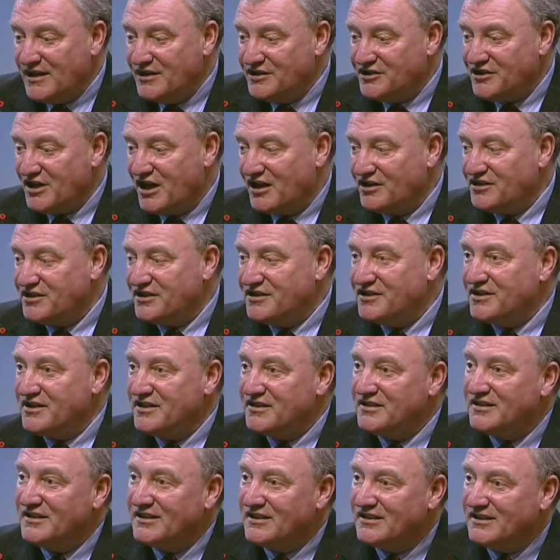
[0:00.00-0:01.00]
charges
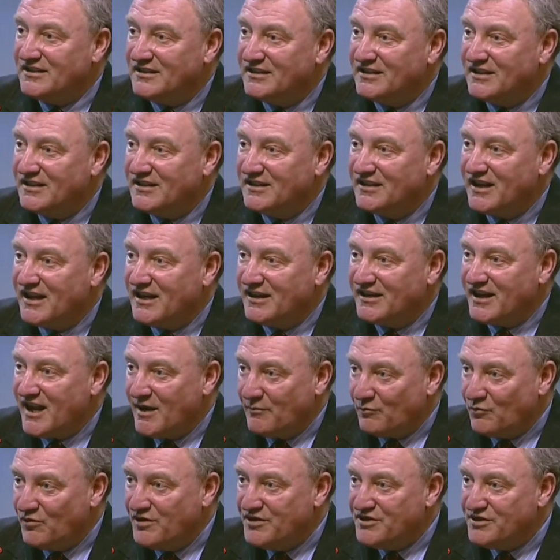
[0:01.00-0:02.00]
are
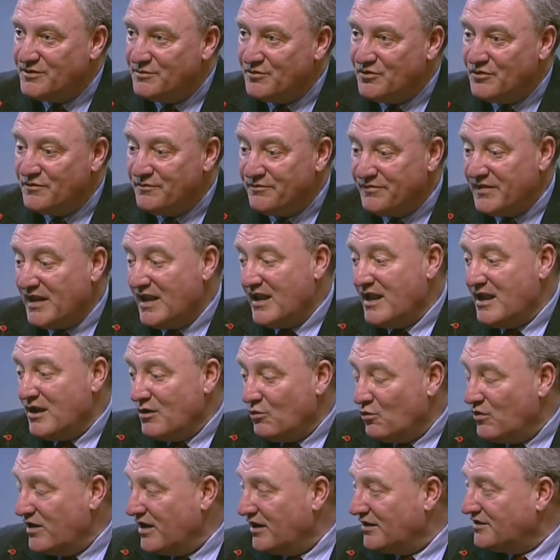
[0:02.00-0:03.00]
kept reasonable.
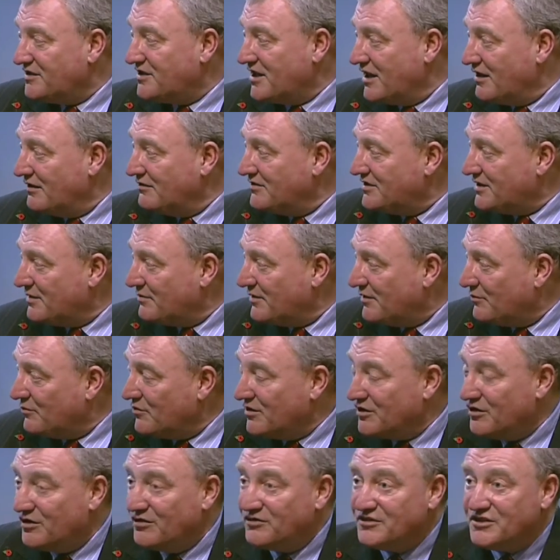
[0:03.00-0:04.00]
We ourselves, I mean,
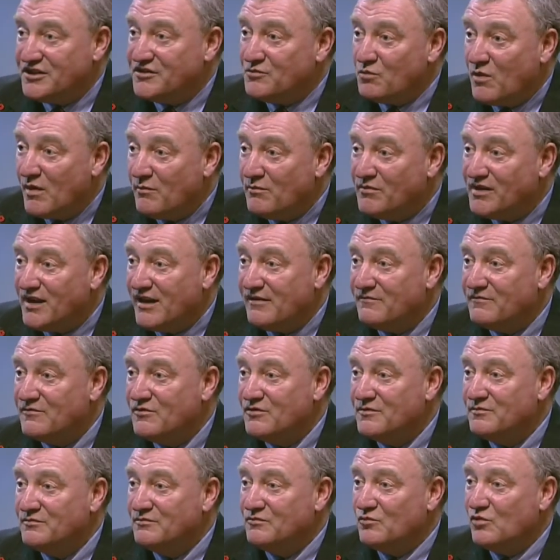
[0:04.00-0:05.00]
we're not just one
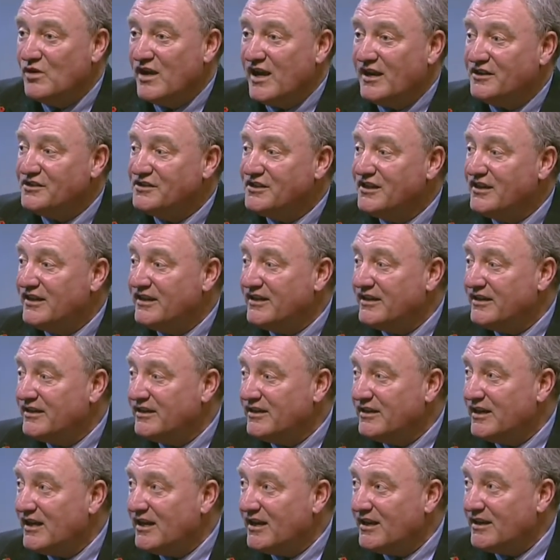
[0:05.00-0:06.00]
platform. We actually
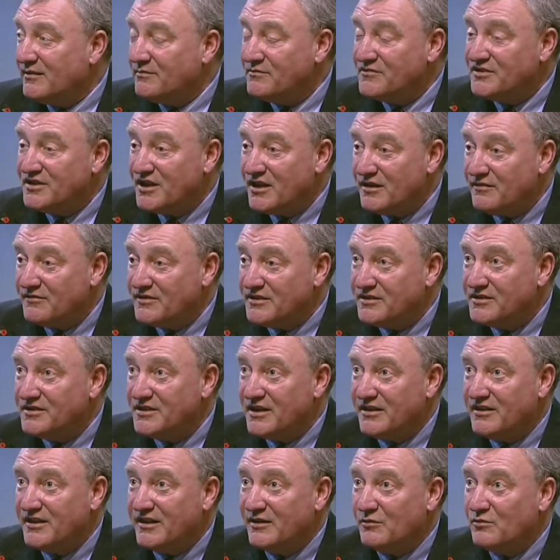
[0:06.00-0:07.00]
service,
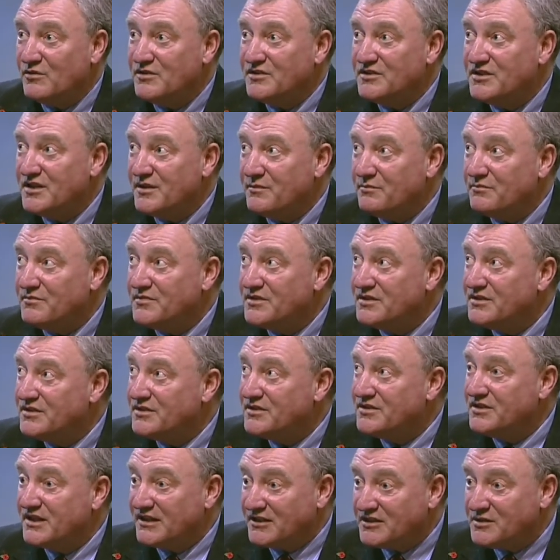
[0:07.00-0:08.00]
I think, with
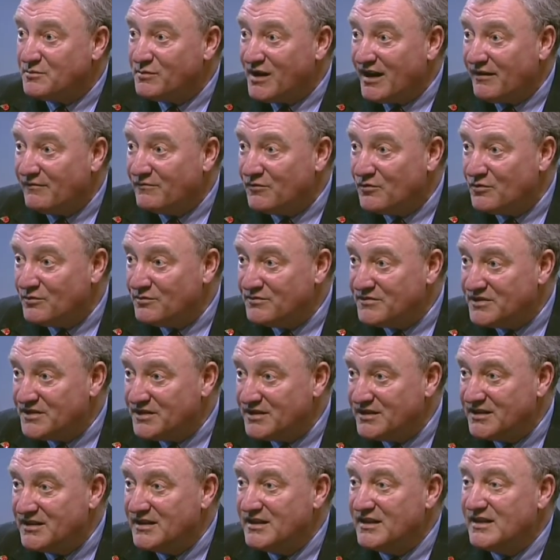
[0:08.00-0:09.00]
6 platforms.
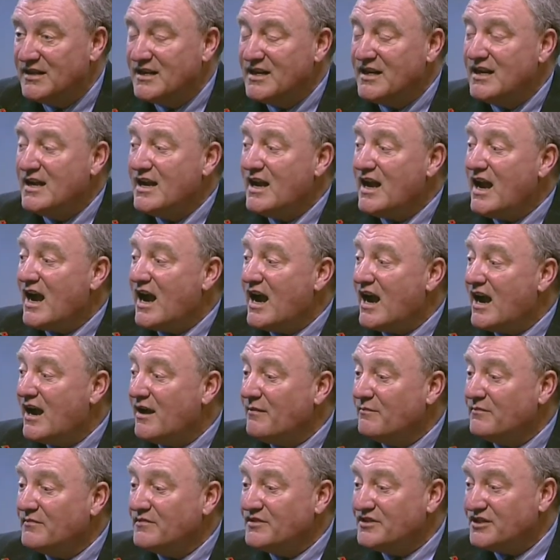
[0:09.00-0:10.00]

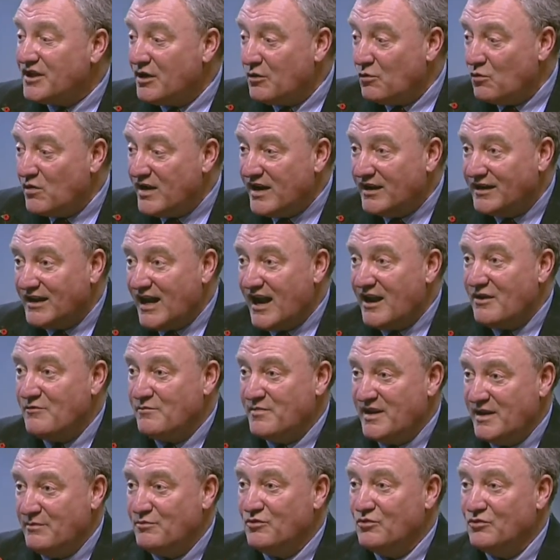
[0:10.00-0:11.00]
So we allow
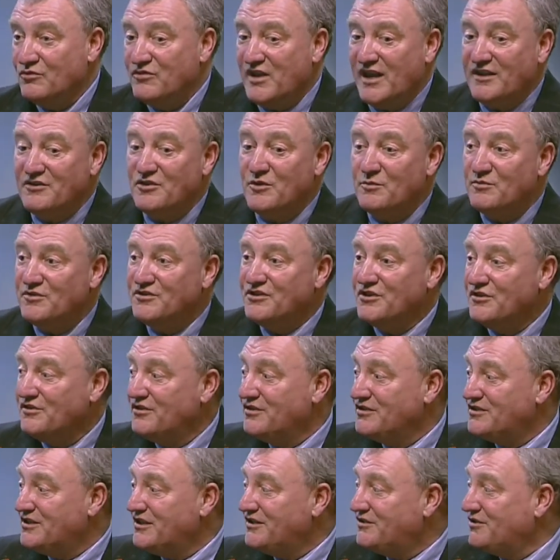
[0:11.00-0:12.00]
people that
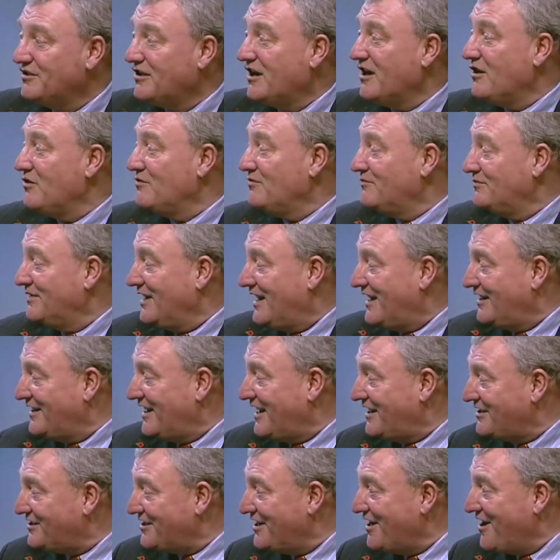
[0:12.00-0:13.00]
opportunity to go and
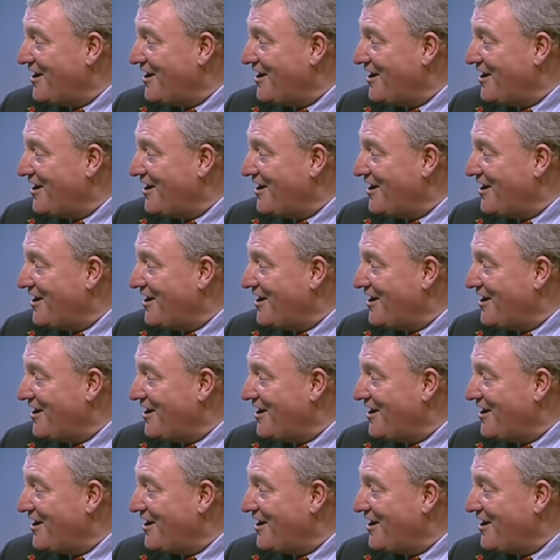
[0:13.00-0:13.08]
actually